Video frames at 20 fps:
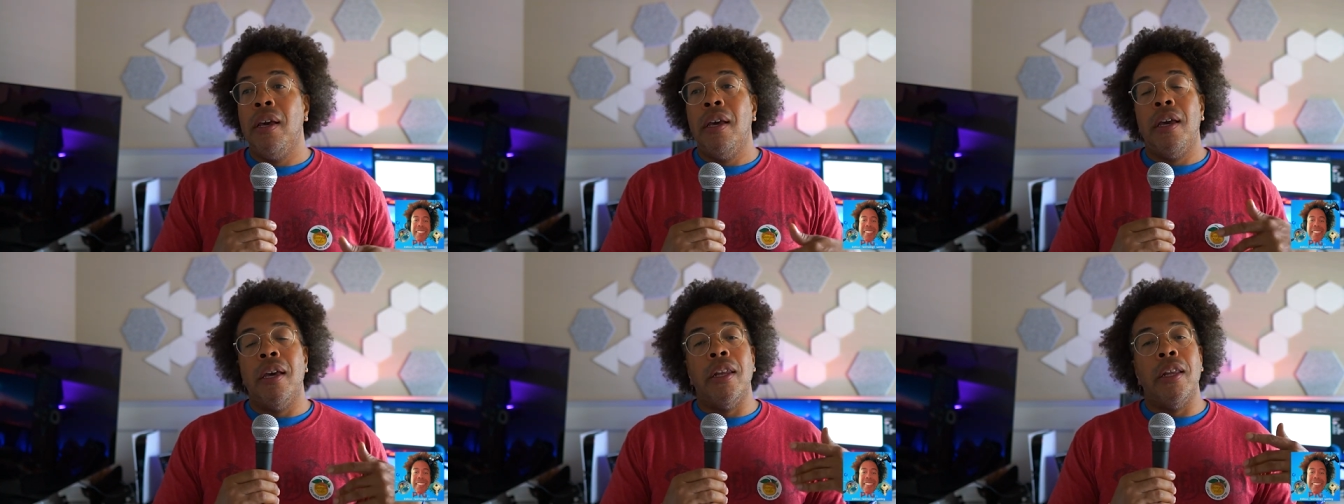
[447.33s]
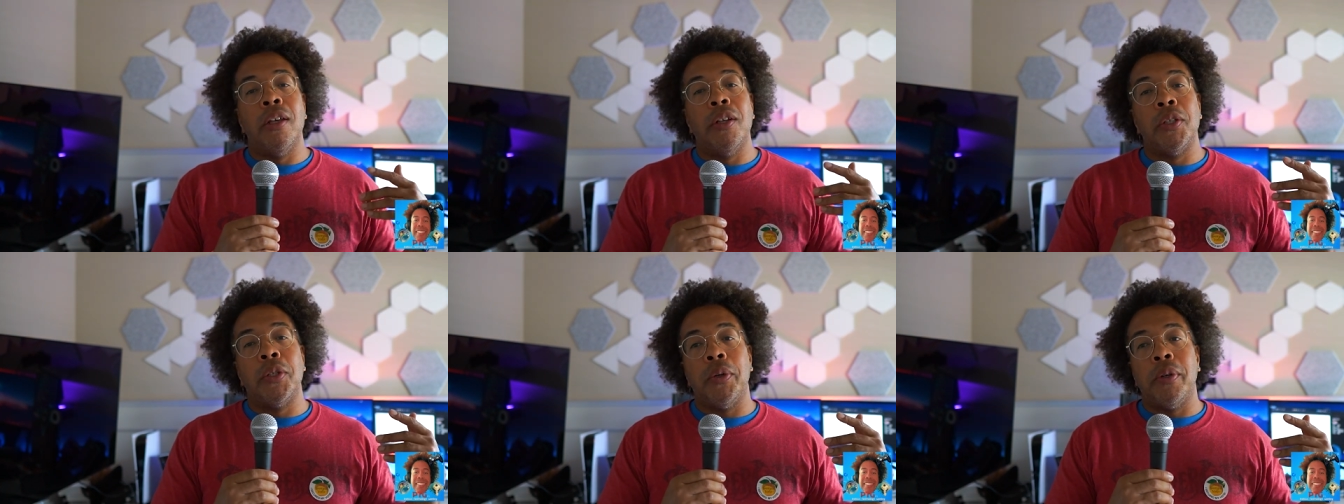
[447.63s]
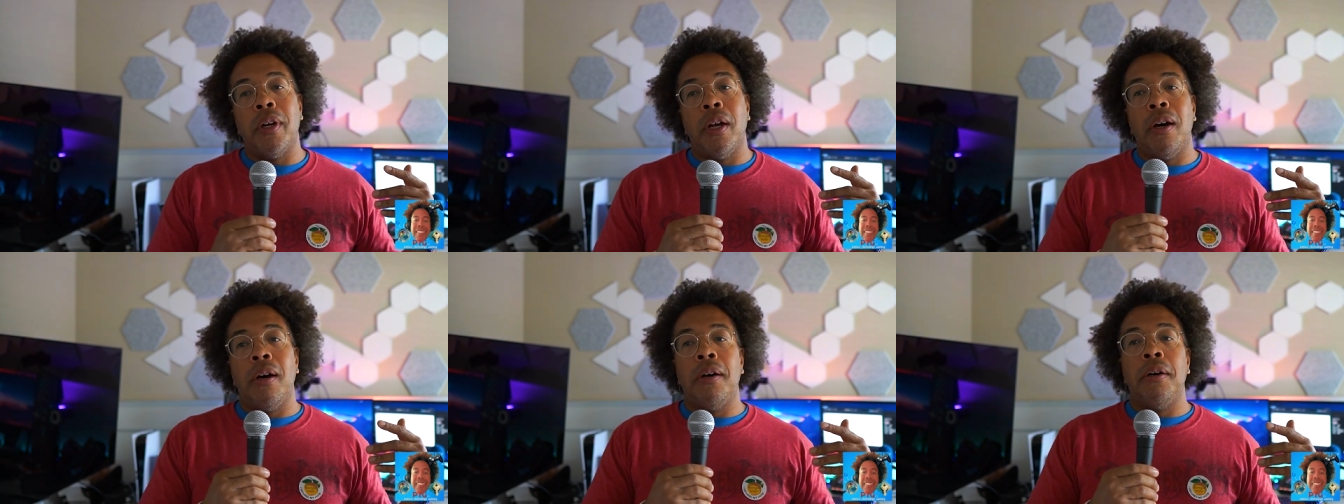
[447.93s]
it is
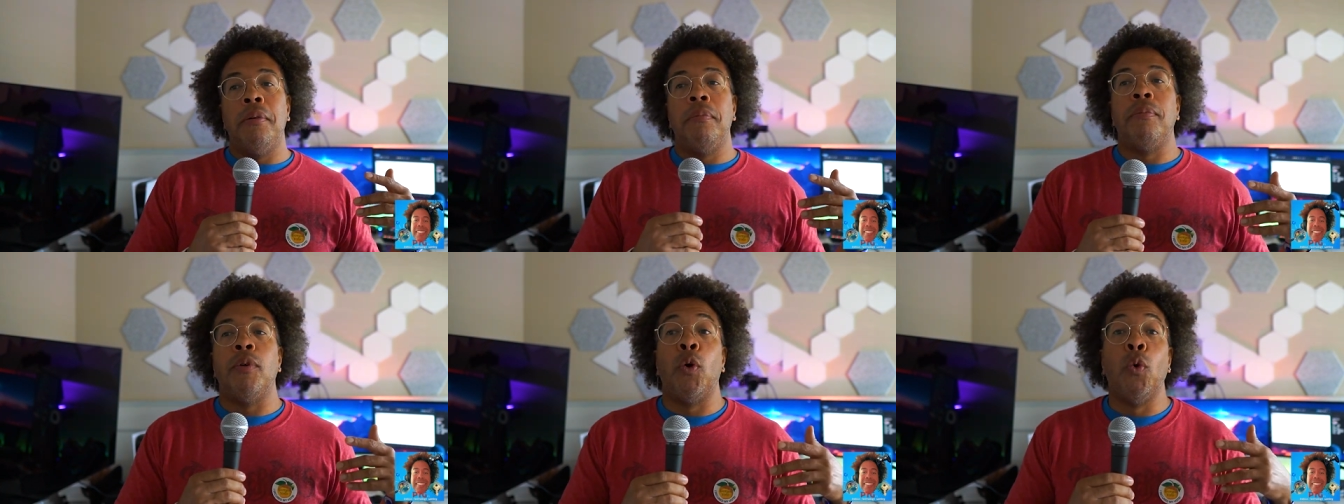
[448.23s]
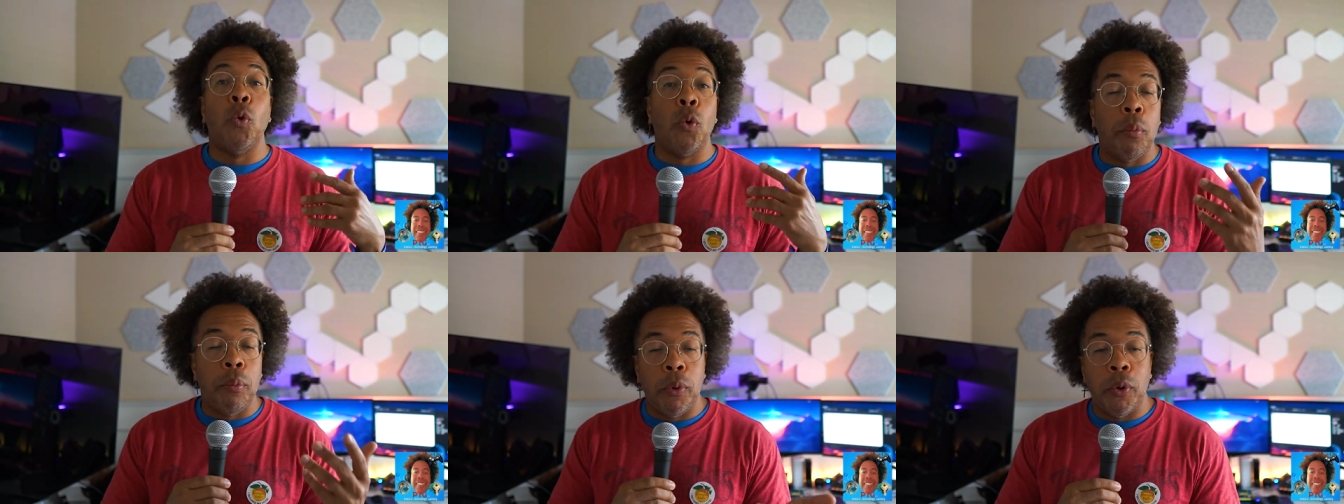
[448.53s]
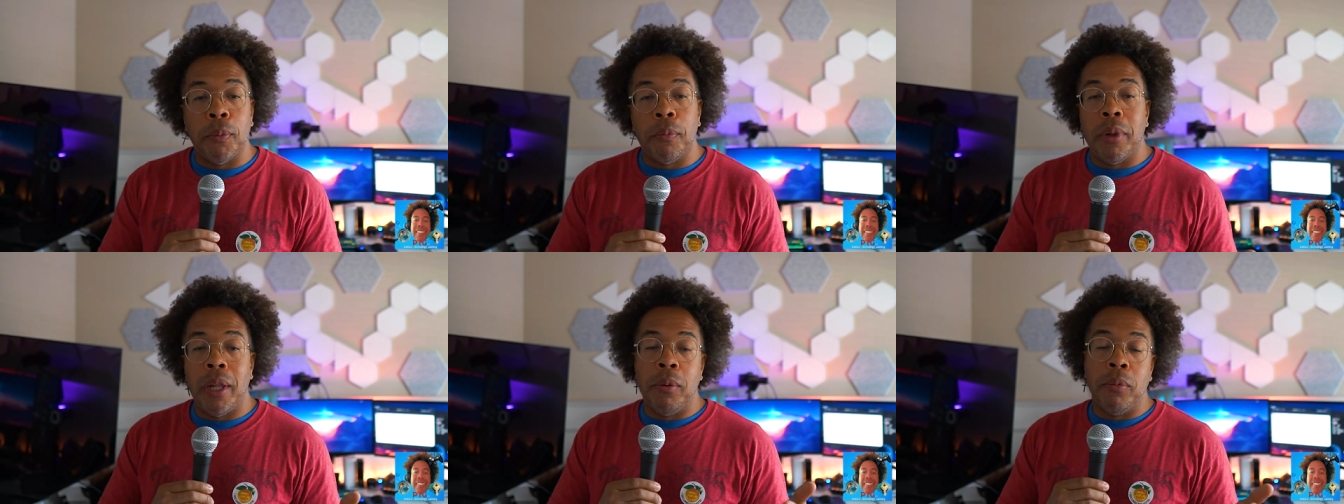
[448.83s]
on um Google
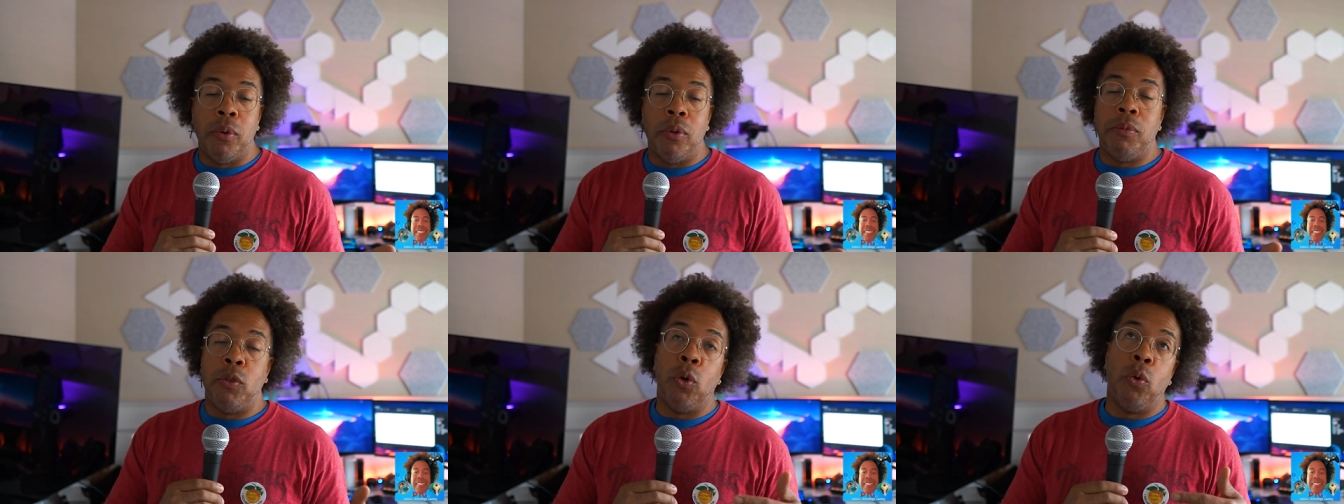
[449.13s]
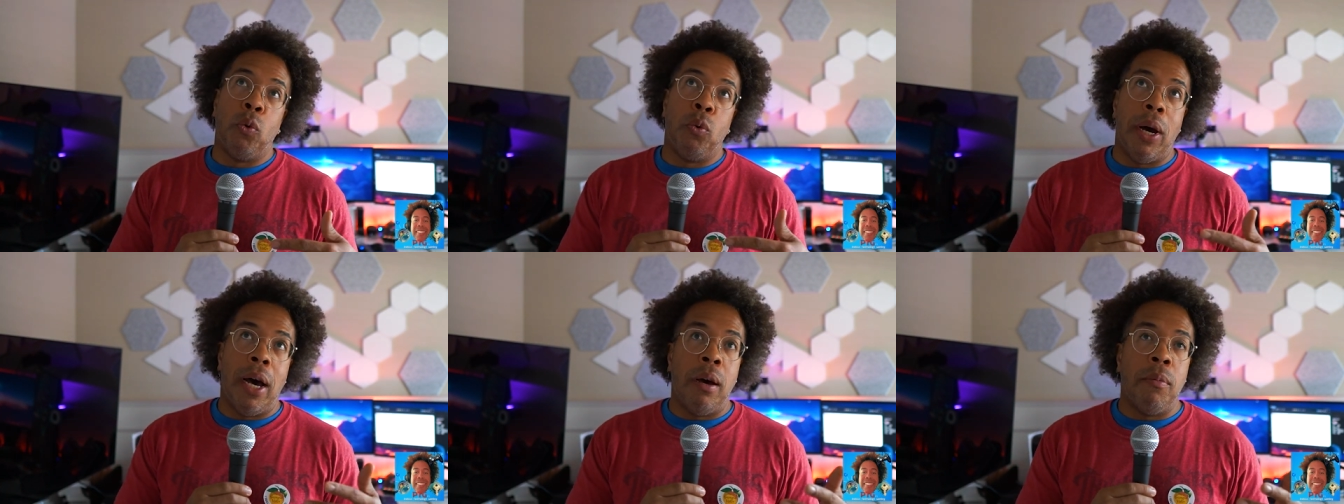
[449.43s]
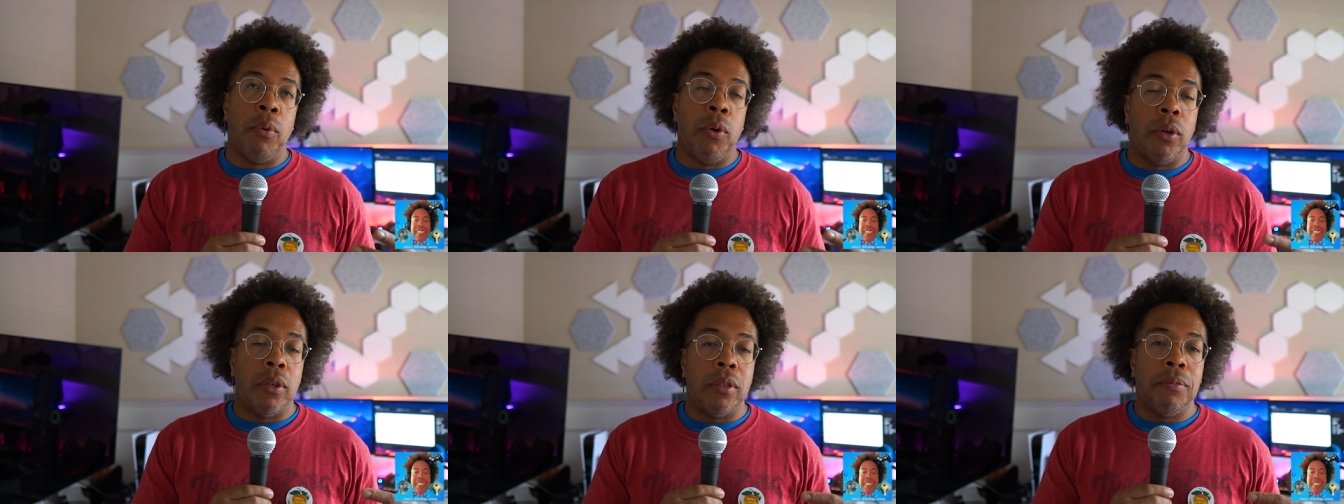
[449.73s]
Book, Playbook, Google
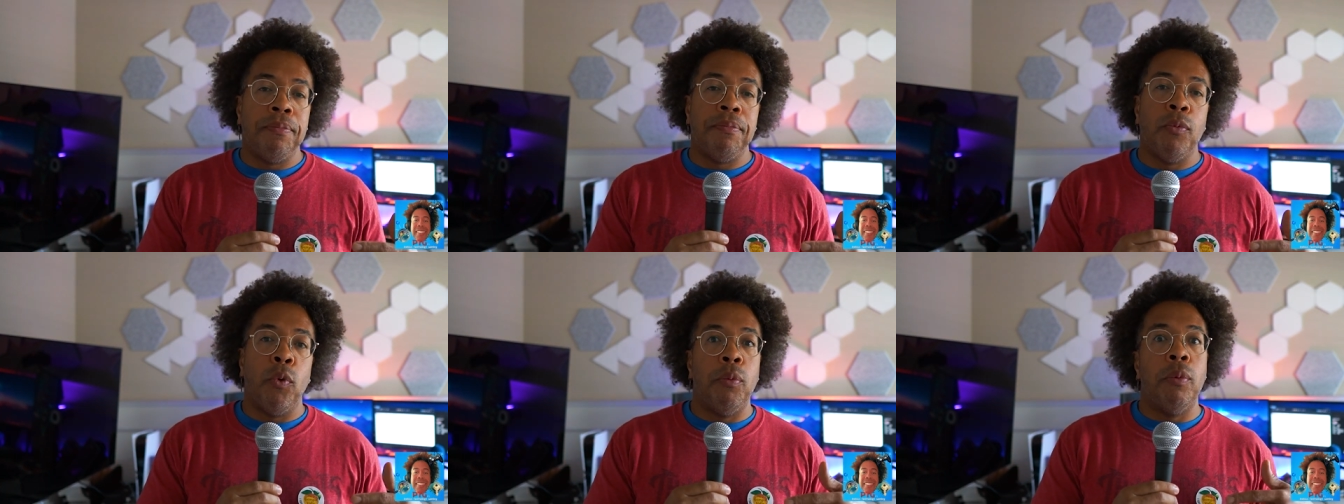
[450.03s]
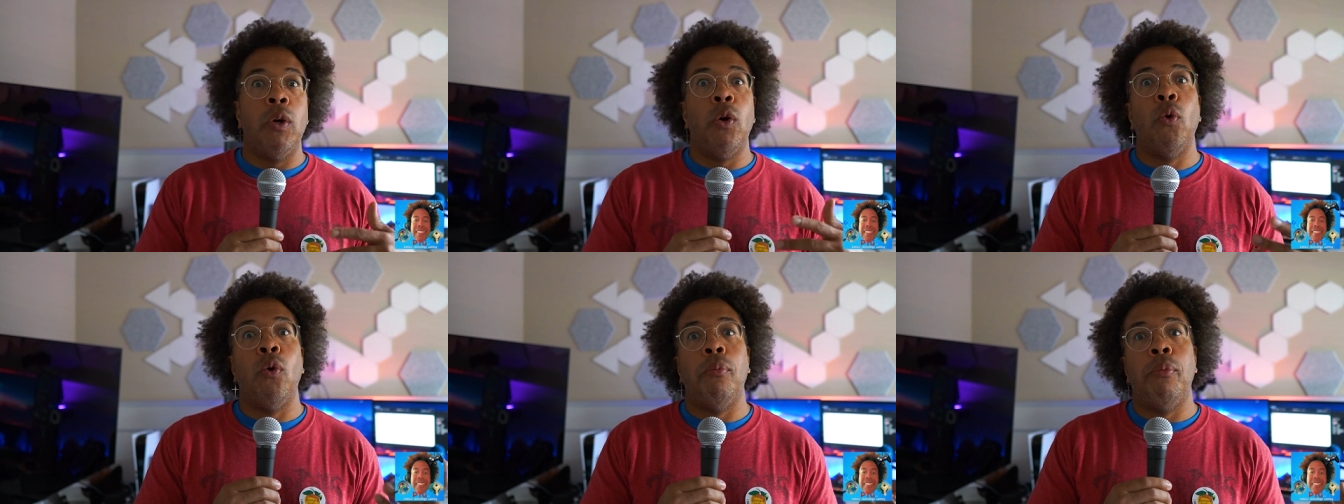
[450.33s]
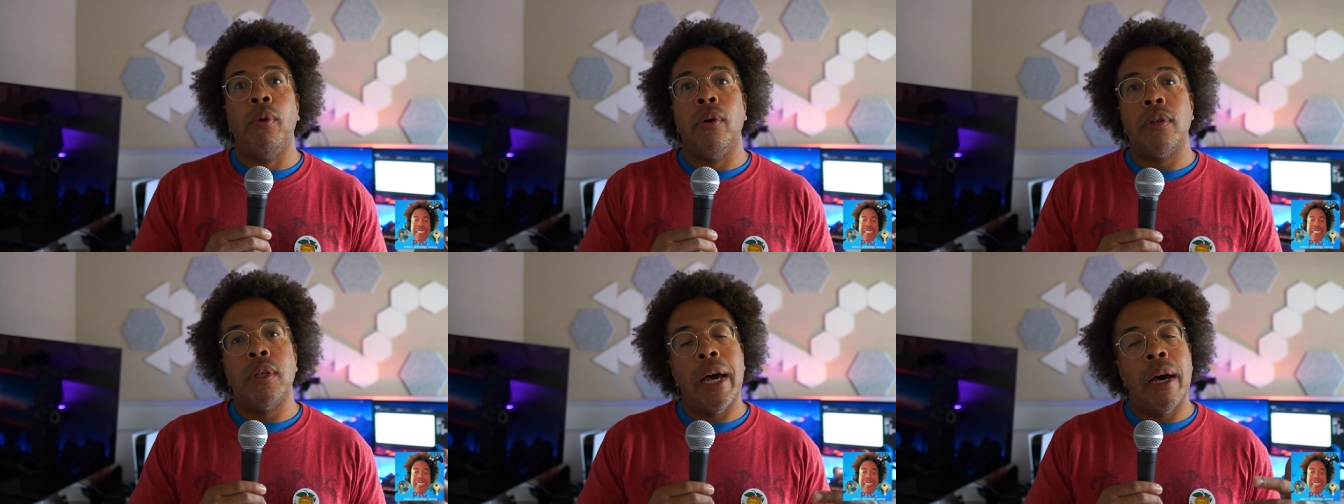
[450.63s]
iBooks, Google
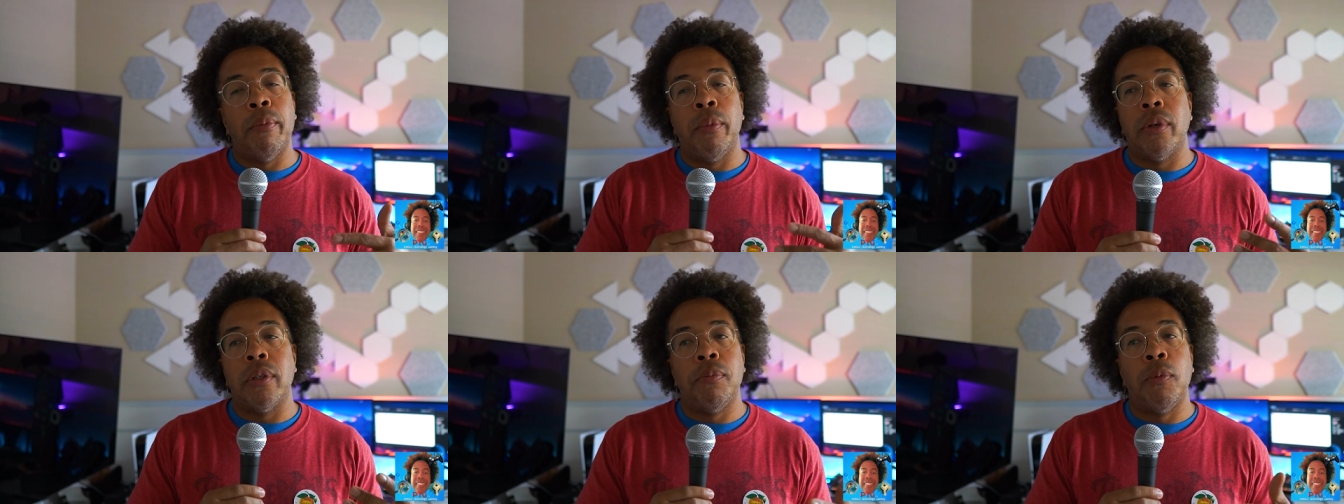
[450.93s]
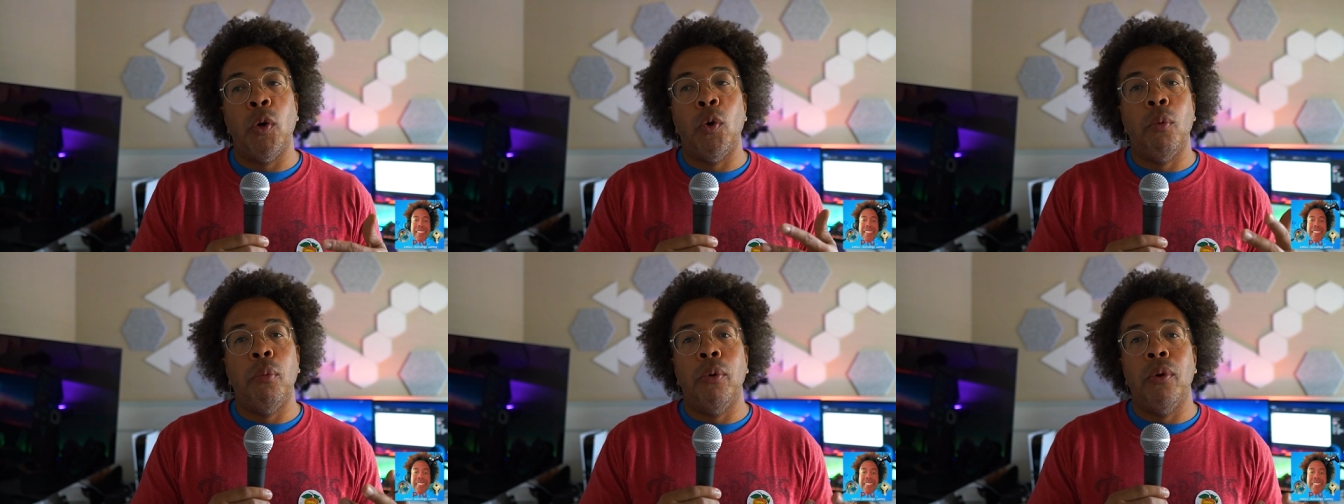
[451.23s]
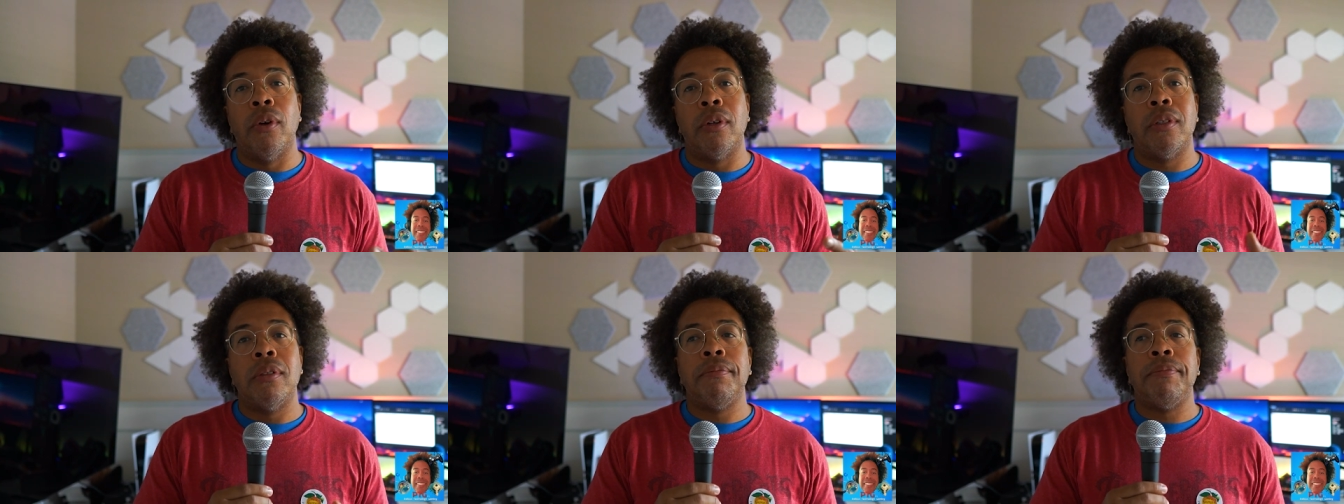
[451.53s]
Books, iBooks, Google
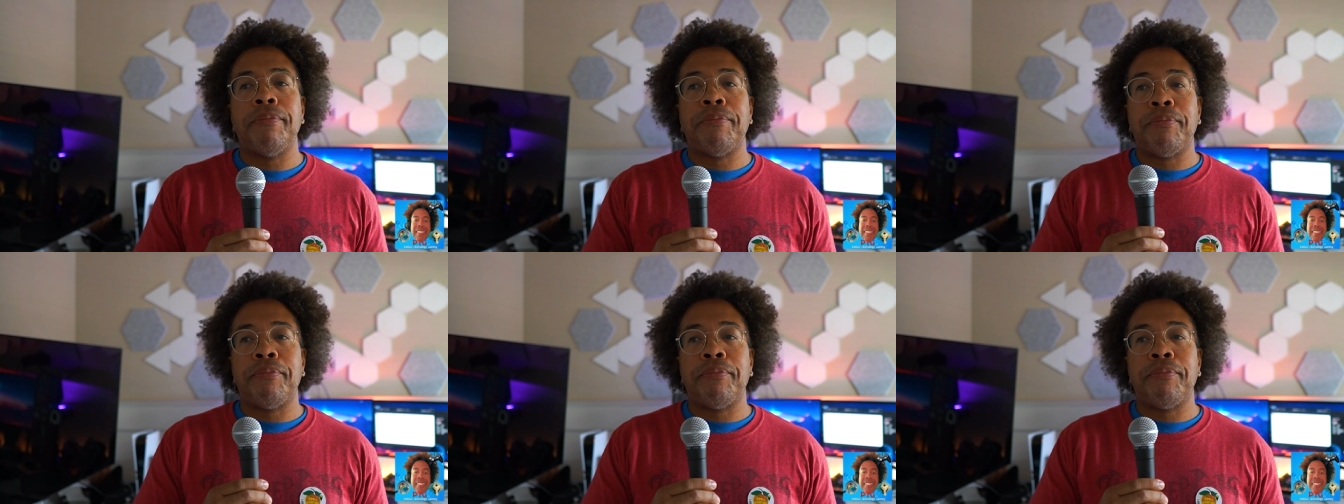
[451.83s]
Books.